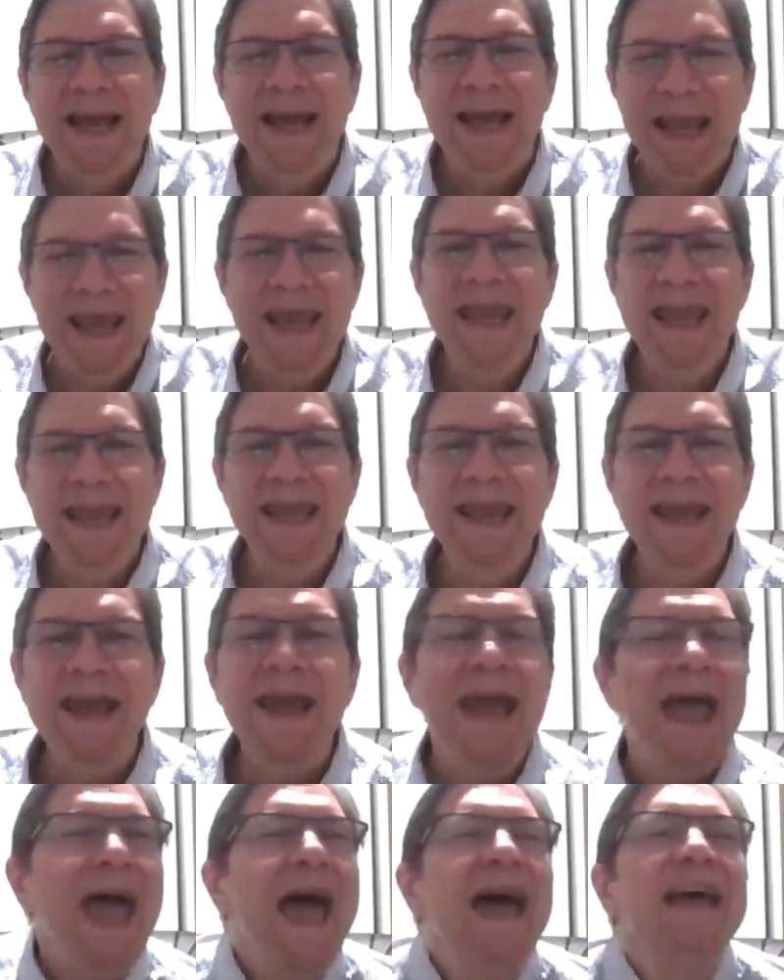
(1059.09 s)
He
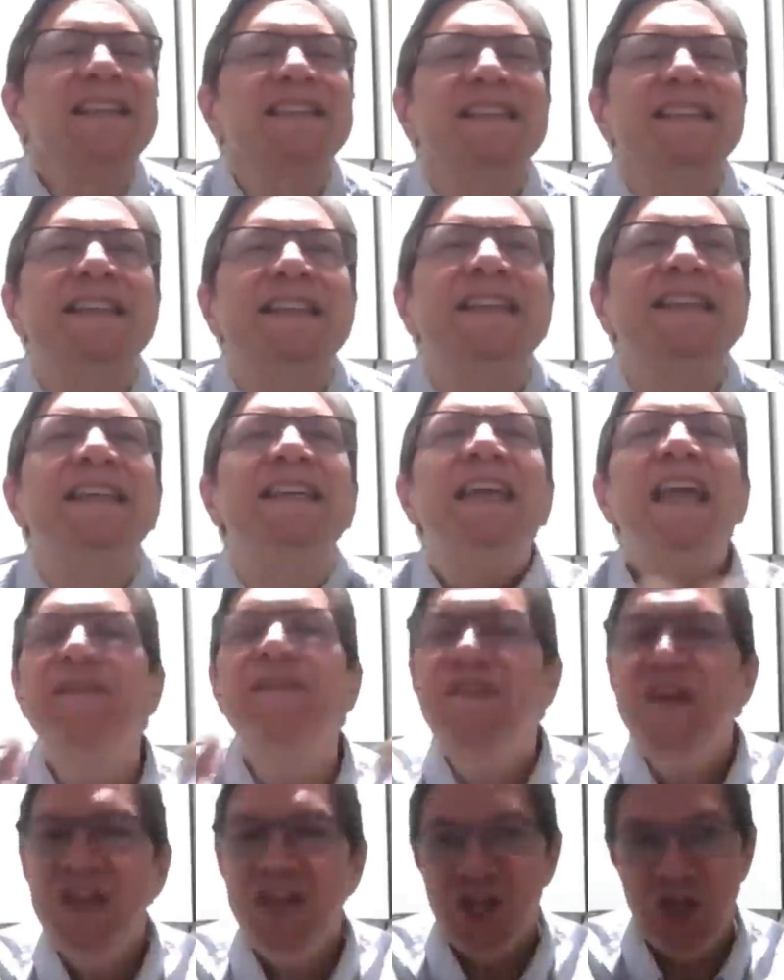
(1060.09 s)
has
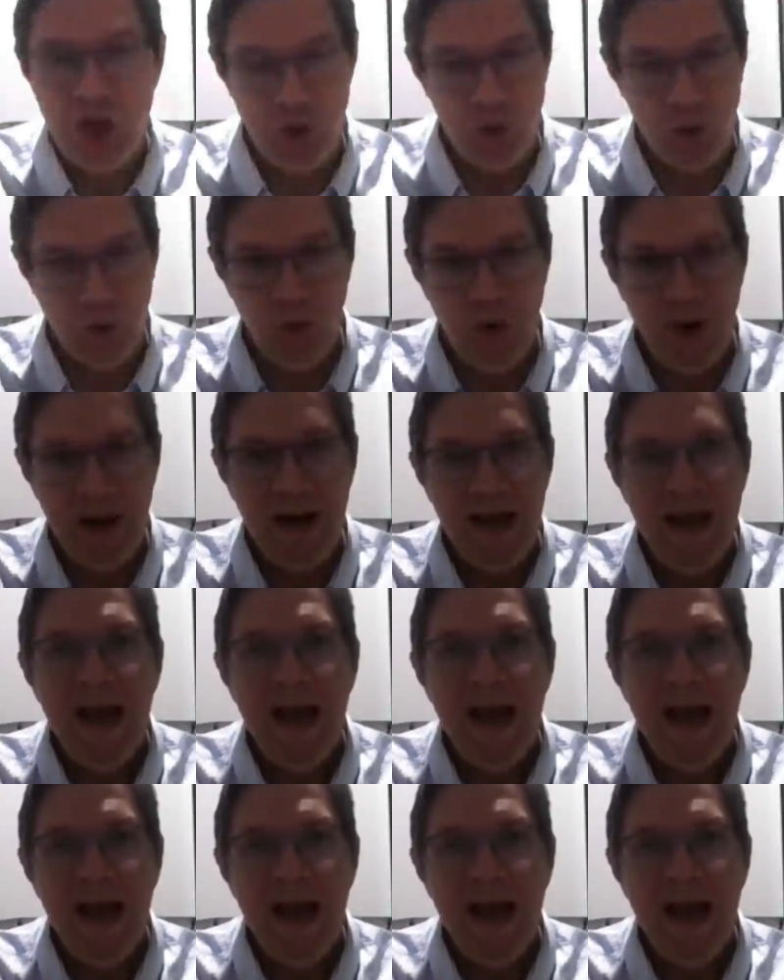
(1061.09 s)
given you